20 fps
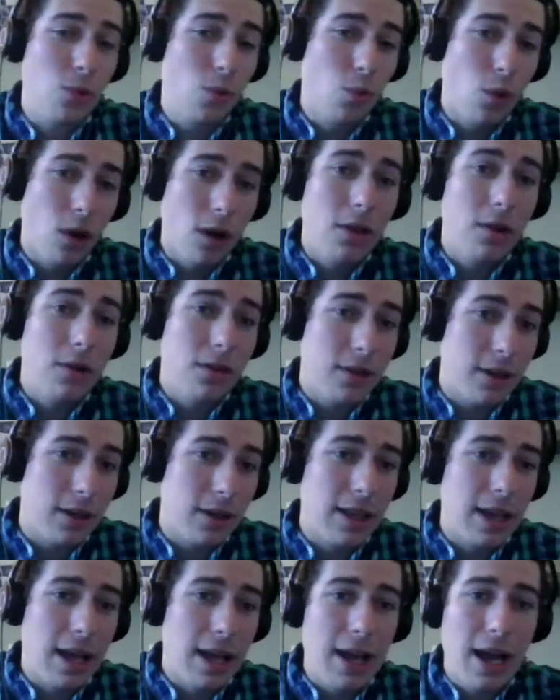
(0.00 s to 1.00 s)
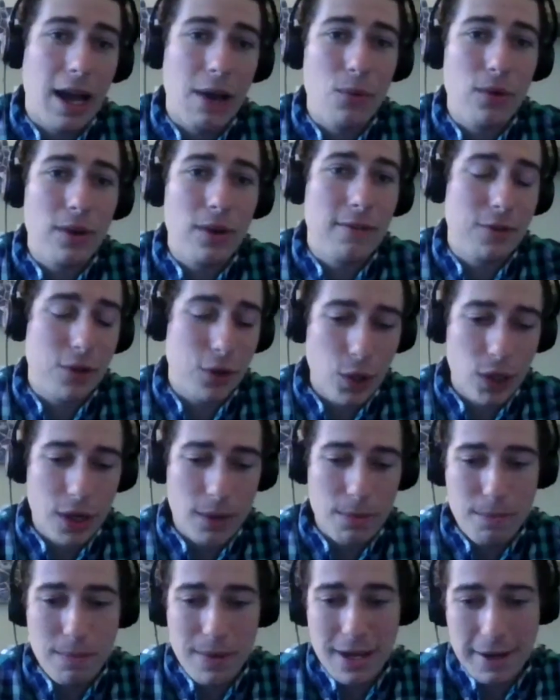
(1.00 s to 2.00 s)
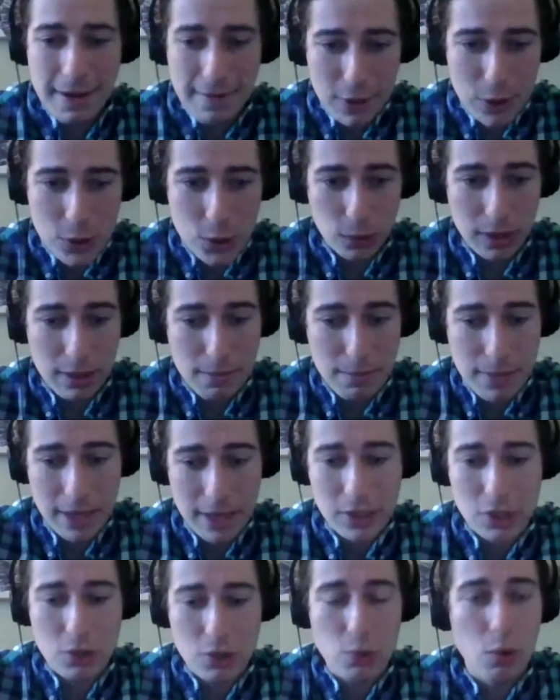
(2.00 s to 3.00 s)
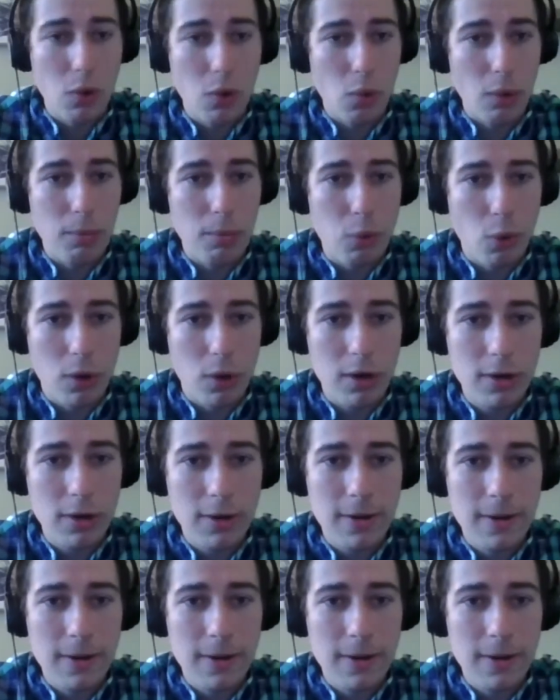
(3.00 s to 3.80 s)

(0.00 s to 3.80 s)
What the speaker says: One other thing to that, if you're going to individually pitch to a reporter,